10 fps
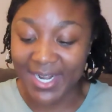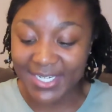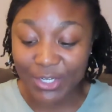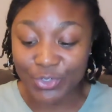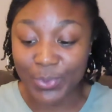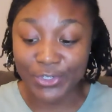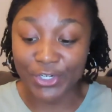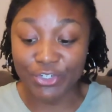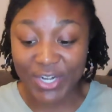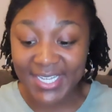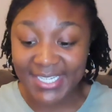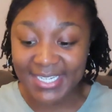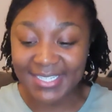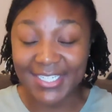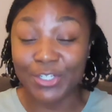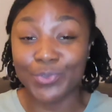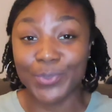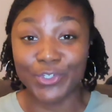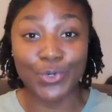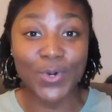It tells you what your address is, it tells you
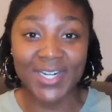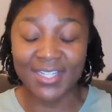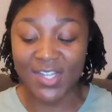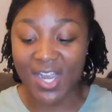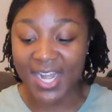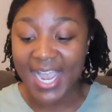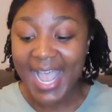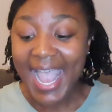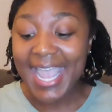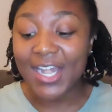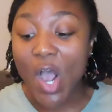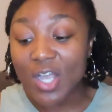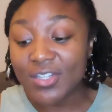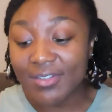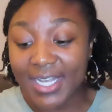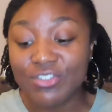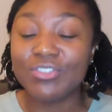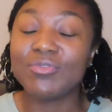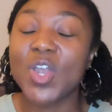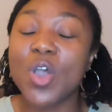what your coordinates are, and it also lets
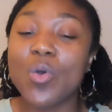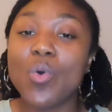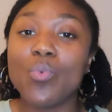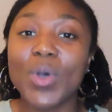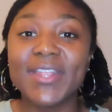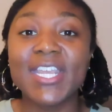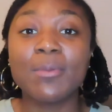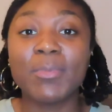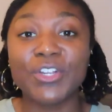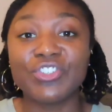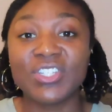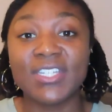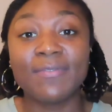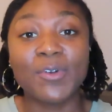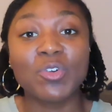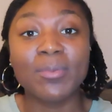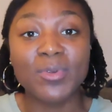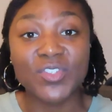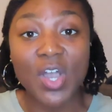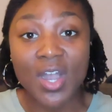you know what the emergency phone
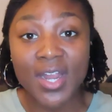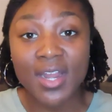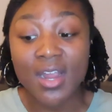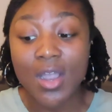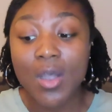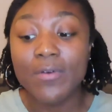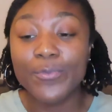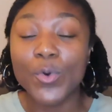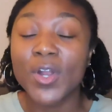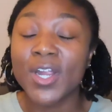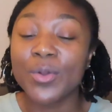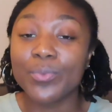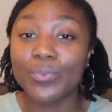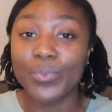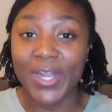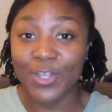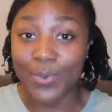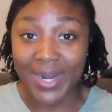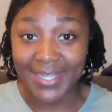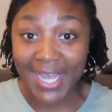numbers are for where
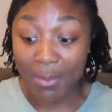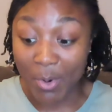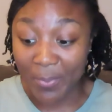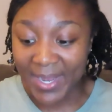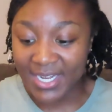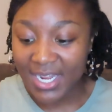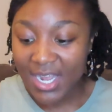you are at that moment.